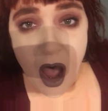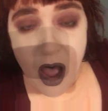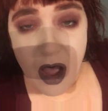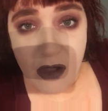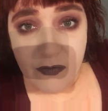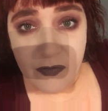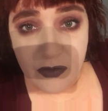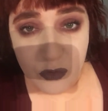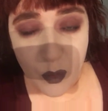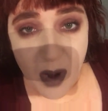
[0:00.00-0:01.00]
of
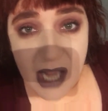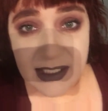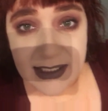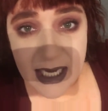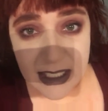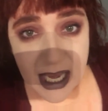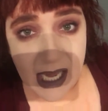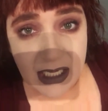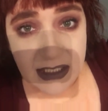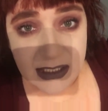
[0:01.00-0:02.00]
the Roxane
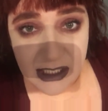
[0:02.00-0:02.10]
Gays,